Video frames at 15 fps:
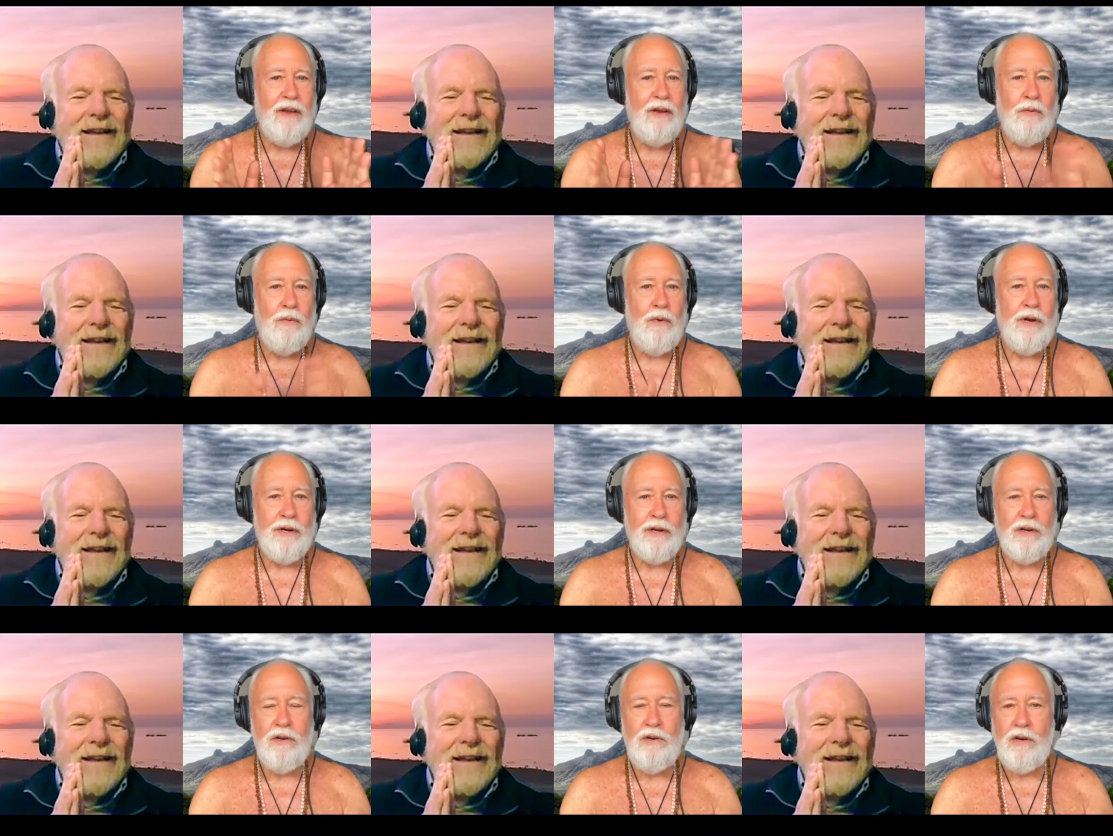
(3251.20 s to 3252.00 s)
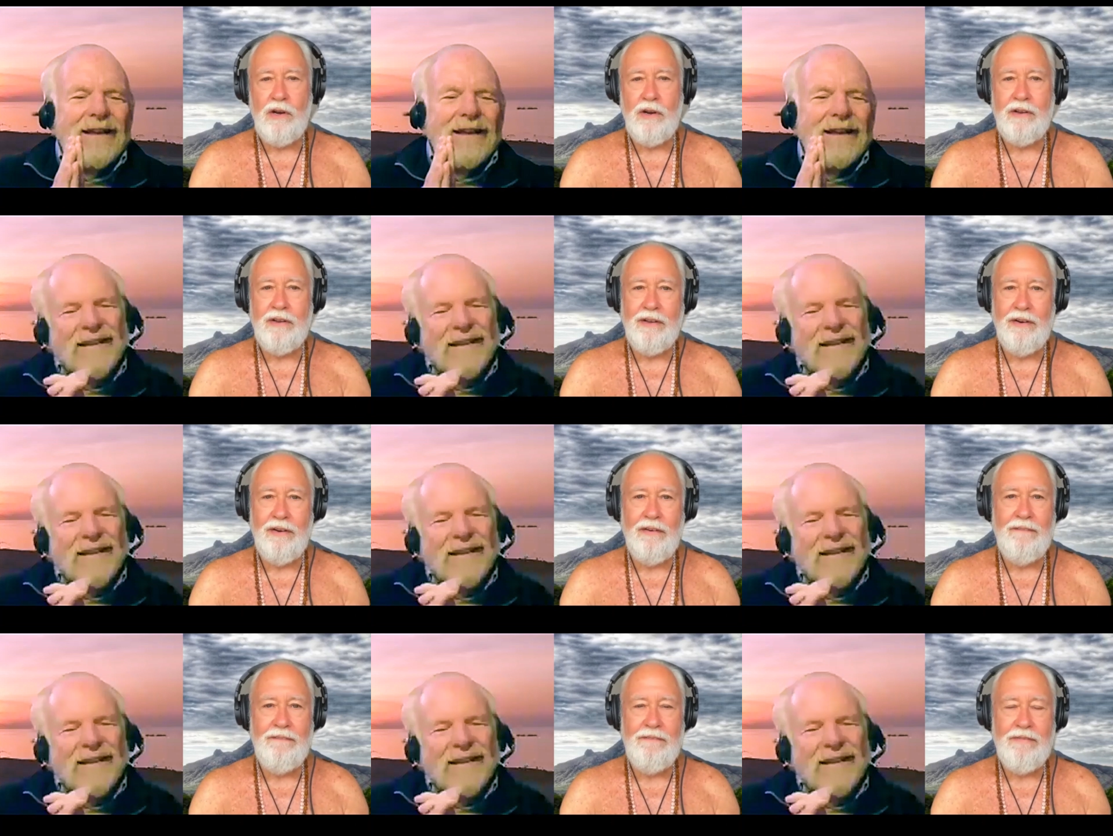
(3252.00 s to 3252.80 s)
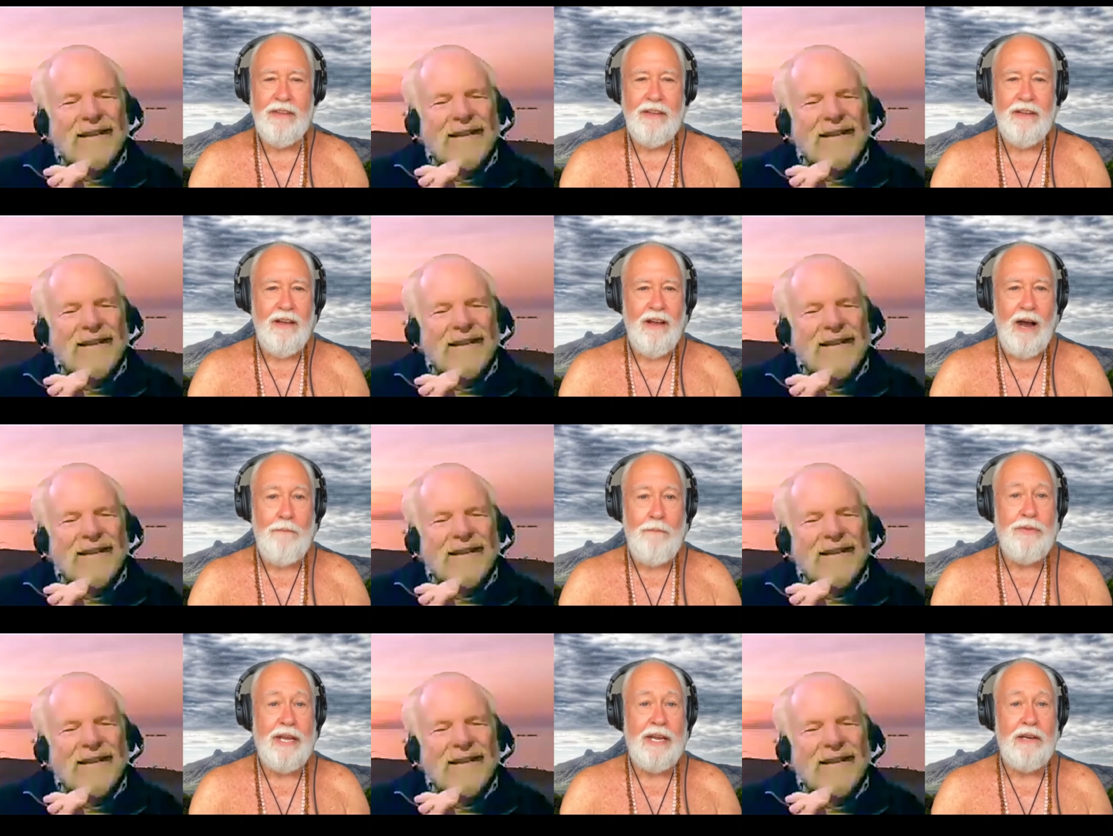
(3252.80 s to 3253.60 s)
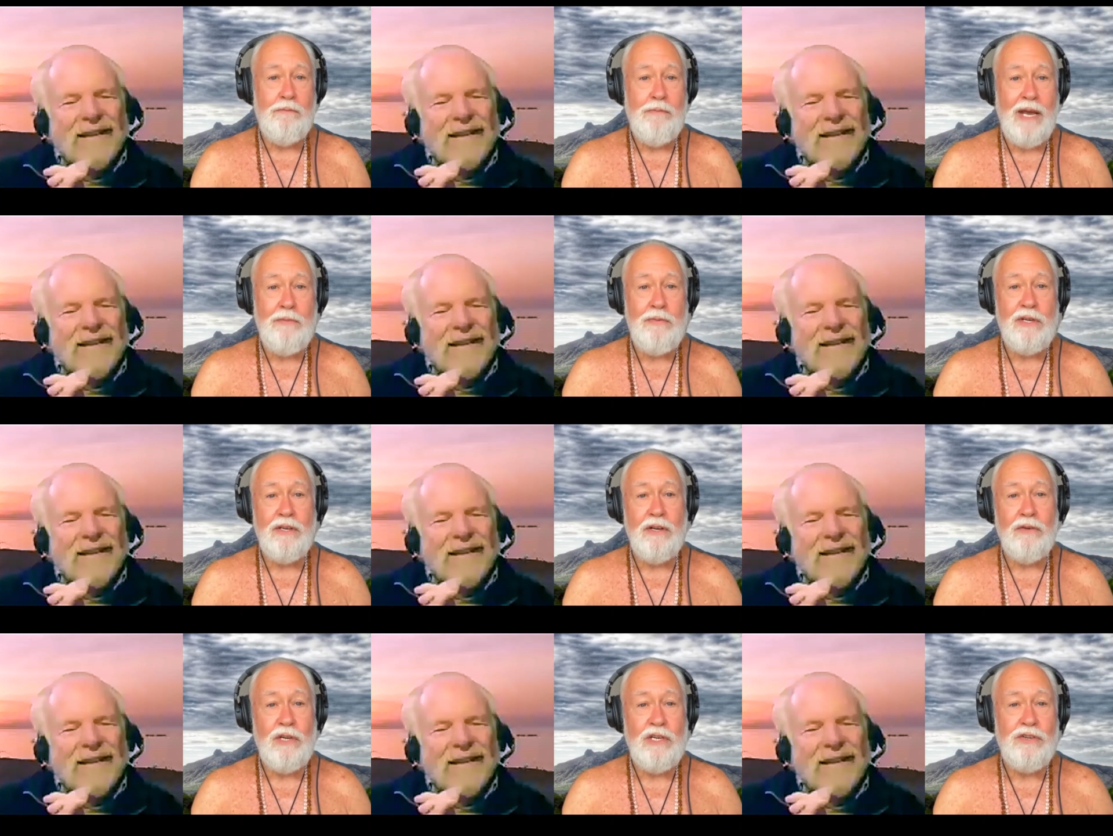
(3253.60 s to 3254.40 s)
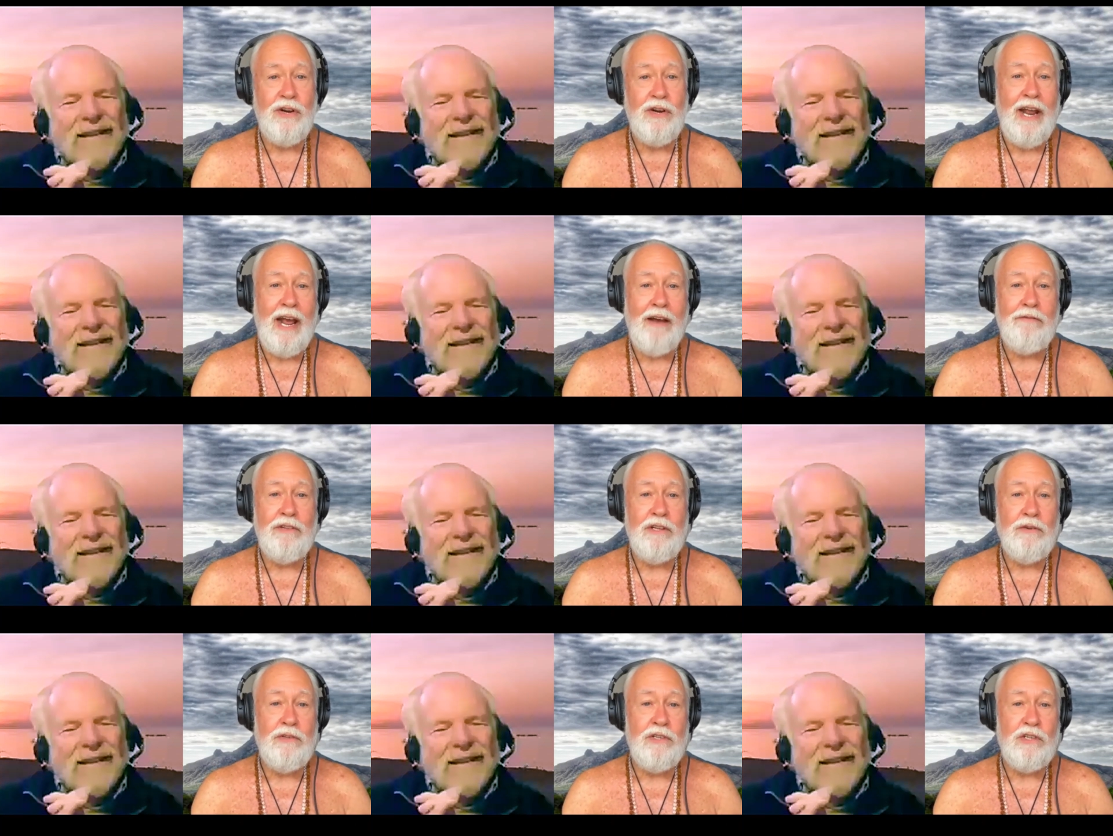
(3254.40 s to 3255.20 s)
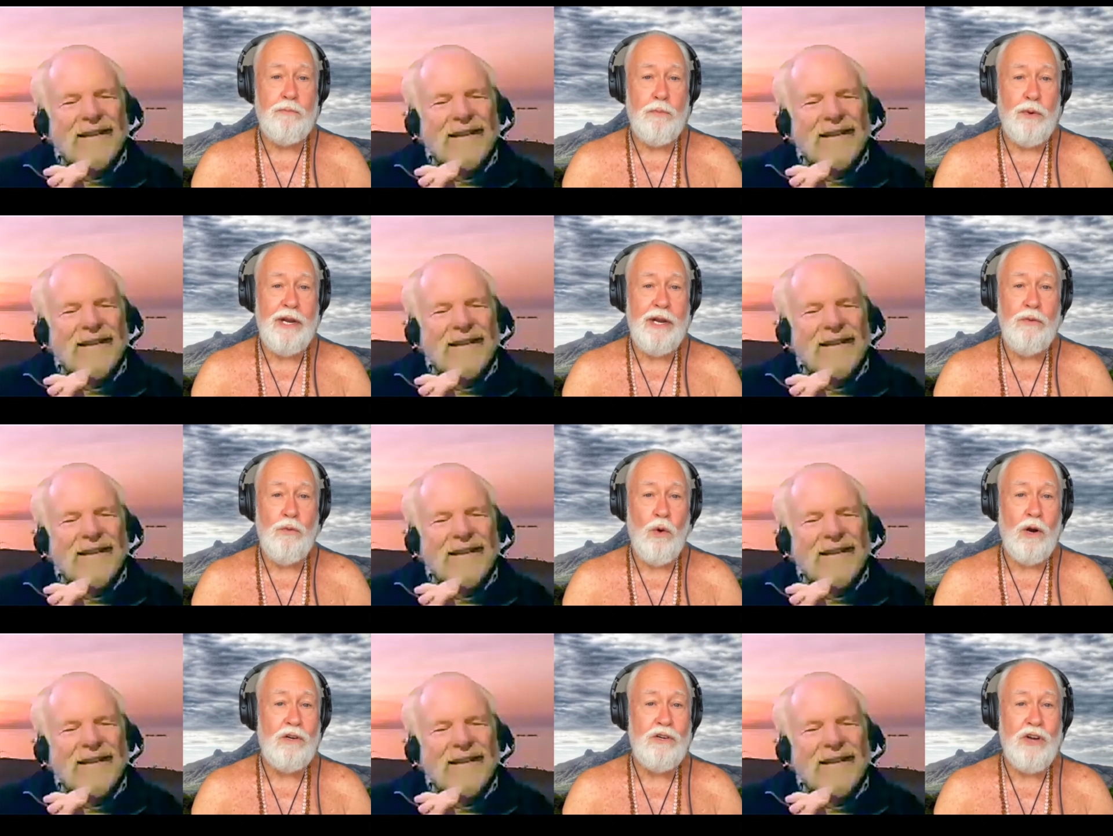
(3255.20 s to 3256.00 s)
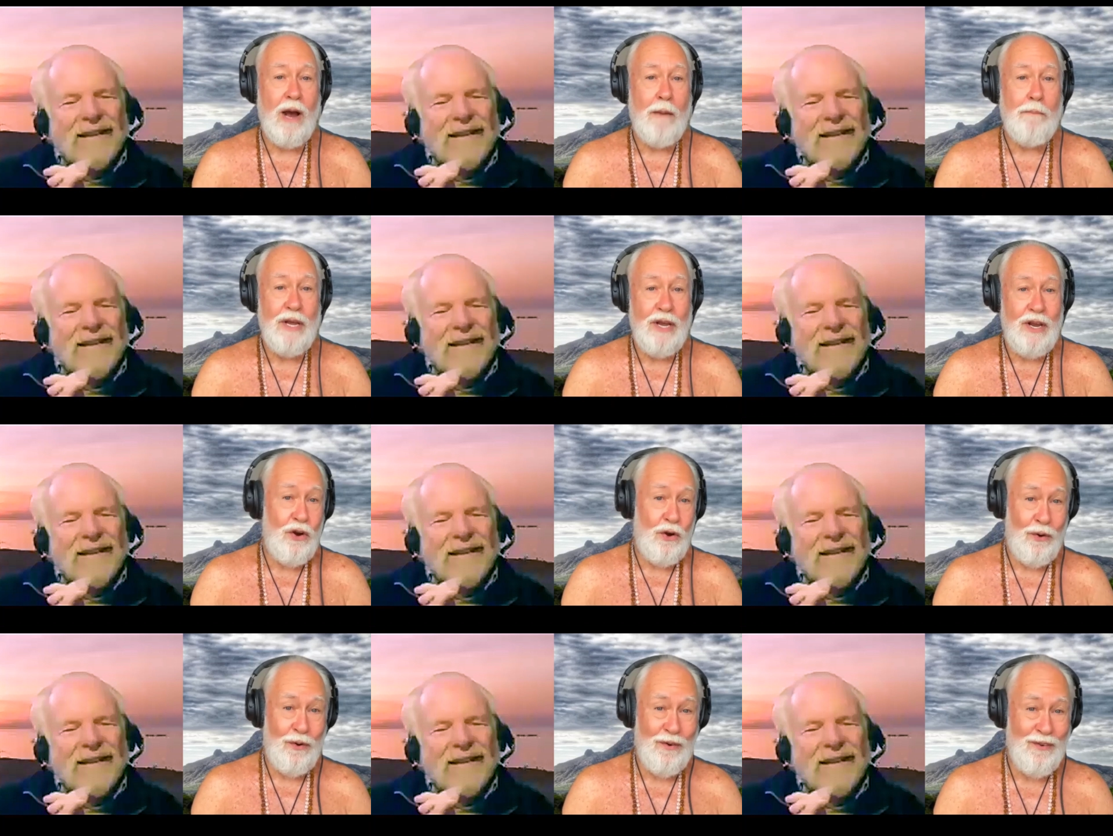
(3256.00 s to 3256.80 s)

Speaker 1: what a cook, you know. I'm thinking maybe we should have the spring workshop here.